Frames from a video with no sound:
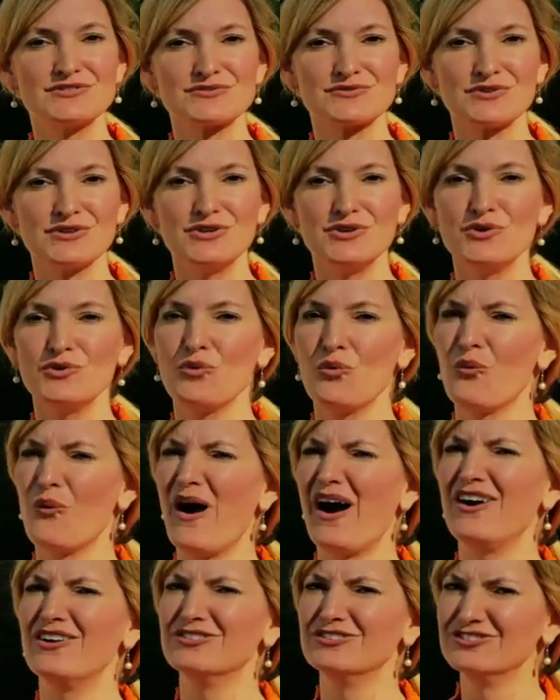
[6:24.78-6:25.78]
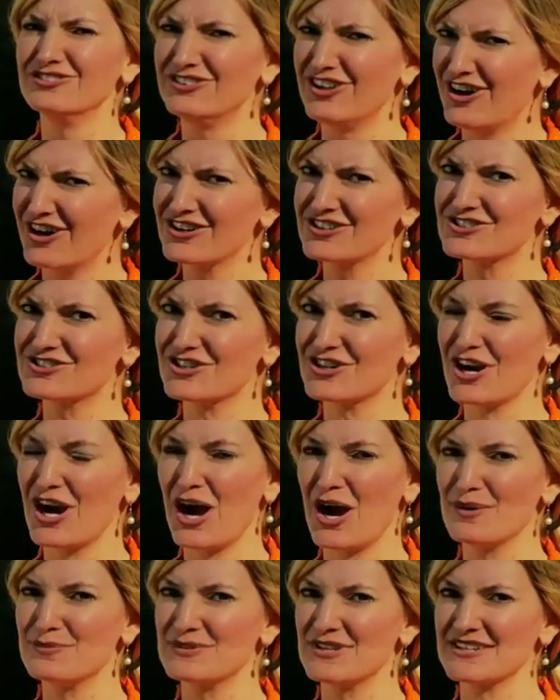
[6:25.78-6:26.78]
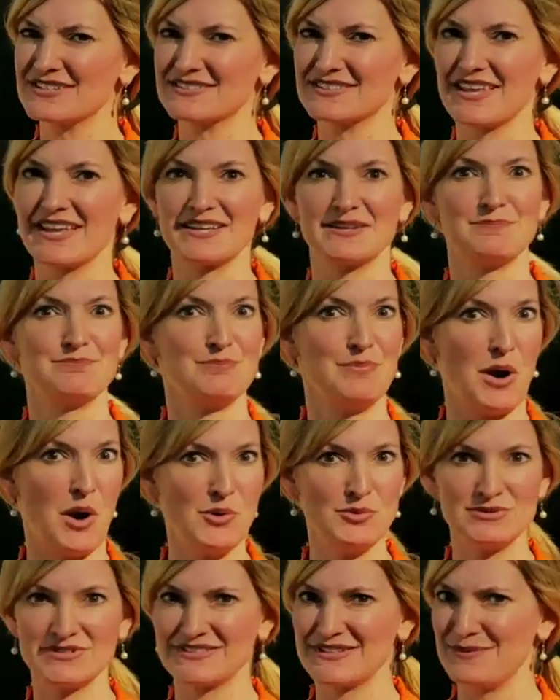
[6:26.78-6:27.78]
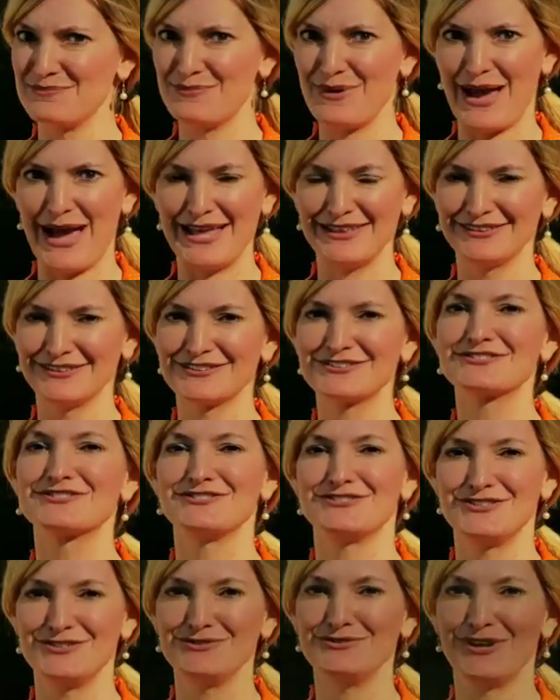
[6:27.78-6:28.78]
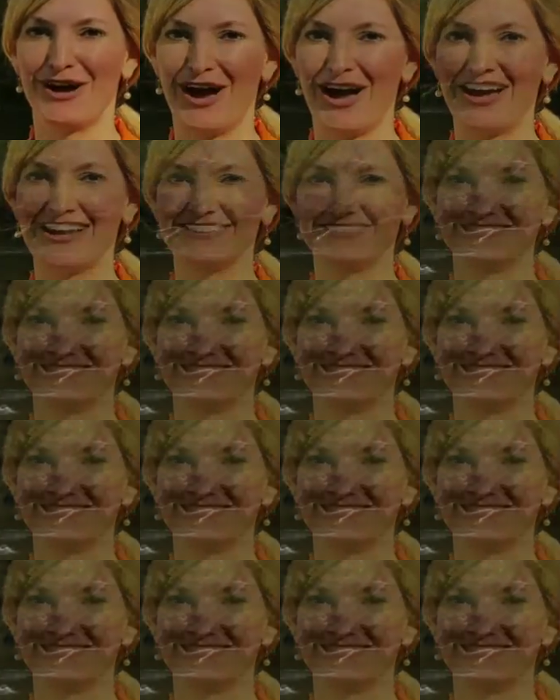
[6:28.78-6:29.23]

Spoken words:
through while larger objects like boats and paddlers do not.